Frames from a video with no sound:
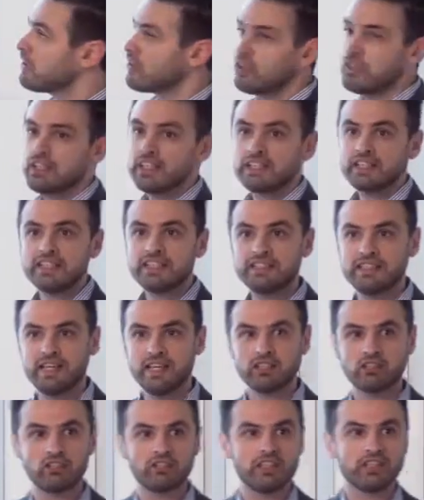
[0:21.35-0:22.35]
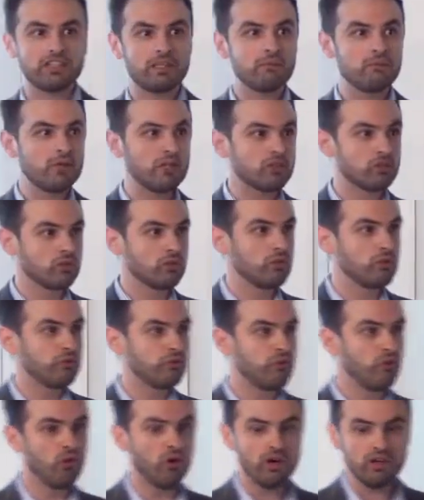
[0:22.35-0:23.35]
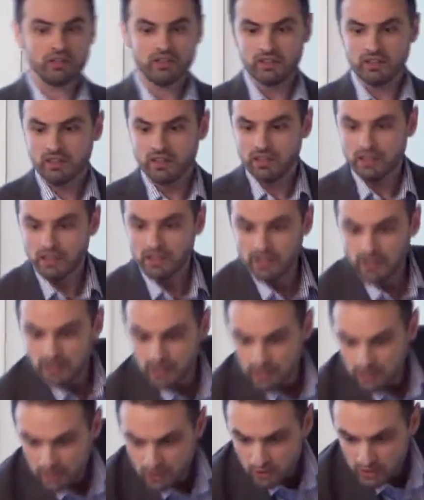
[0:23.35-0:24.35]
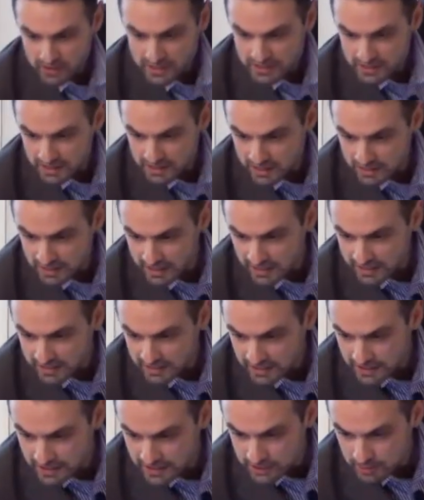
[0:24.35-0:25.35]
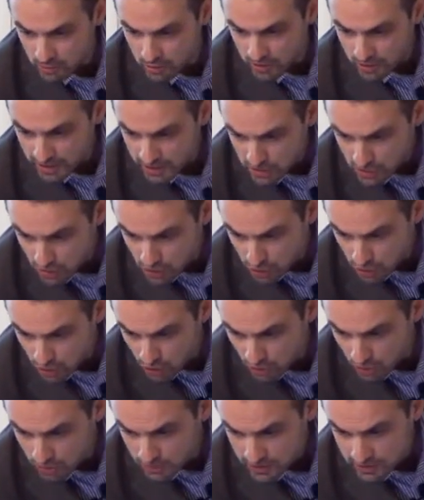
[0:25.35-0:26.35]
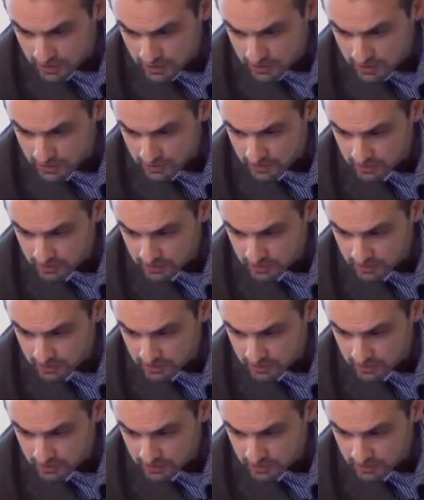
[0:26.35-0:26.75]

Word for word: conic intersection that I mentioned before, you see that this simulation shows